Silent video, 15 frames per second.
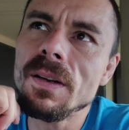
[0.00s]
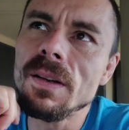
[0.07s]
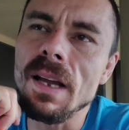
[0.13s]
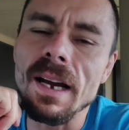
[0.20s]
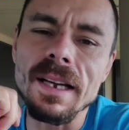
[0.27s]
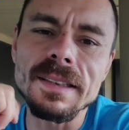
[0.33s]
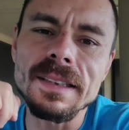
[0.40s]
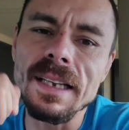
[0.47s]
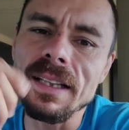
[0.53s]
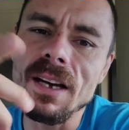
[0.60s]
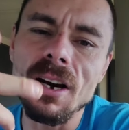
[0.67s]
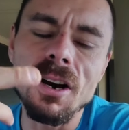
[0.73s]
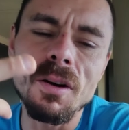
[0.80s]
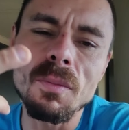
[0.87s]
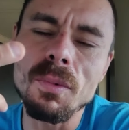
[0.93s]
like I said, the
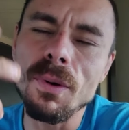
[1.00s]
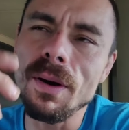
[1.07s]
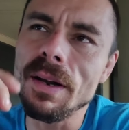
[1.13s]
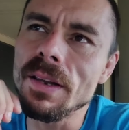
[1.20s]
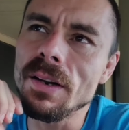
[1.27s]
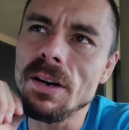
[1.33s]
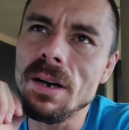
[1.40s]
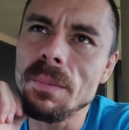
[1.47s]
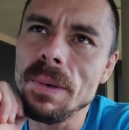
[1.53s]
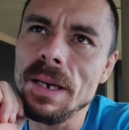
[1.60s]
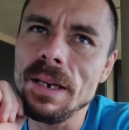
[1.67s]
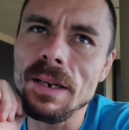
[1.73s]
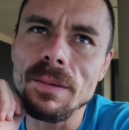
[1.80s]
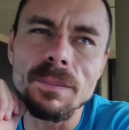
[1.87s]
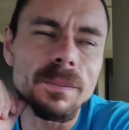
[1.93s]
homeboy, you know what I
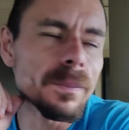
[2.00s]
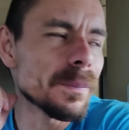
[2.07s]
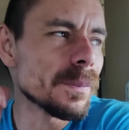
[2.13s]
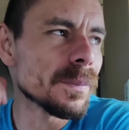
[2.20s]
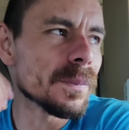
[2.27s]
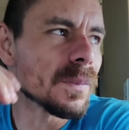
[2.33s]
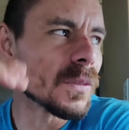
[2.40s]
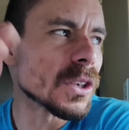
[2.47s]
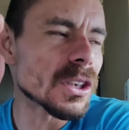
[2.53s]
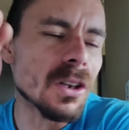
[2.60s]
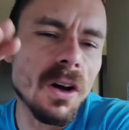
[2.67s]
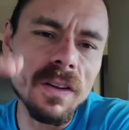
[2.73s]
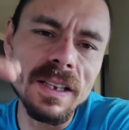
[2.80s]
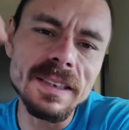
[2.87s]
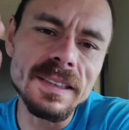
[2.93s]
mean? And just
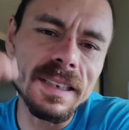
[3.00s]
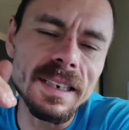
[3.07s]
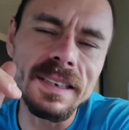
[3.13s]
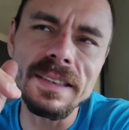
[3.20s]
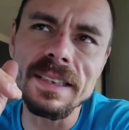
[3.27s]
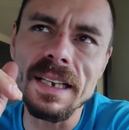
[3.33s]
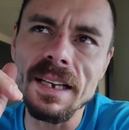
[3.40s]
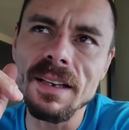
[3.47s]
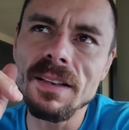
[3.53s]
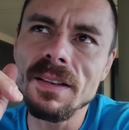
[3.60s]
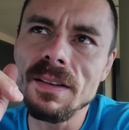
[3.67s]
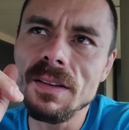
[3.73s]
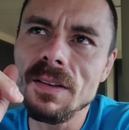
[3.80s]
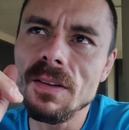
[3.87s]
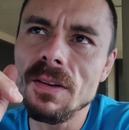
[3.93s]
all these things that
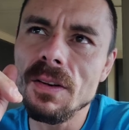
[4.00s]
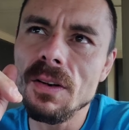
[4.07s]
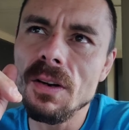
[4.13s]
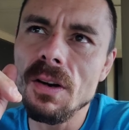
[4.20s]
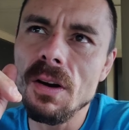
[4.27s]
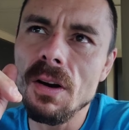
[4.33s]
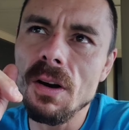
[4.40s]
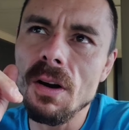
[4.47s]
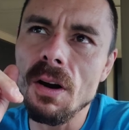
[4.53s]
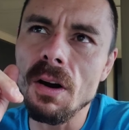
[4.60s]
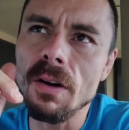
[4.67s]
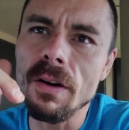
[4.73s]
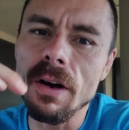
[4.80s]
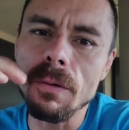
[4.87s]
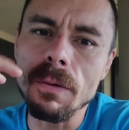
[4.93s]

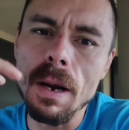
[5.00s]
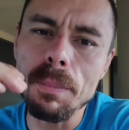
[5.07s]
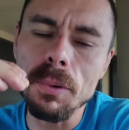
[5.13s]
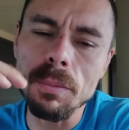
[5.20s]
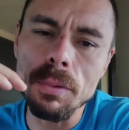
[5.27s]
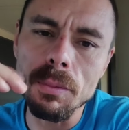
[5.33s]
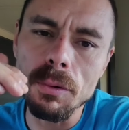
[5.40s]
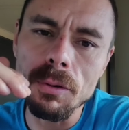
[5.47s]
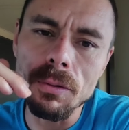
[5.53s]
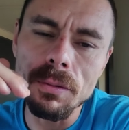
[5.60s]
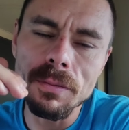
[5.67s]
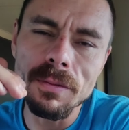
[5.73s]
are irreparable.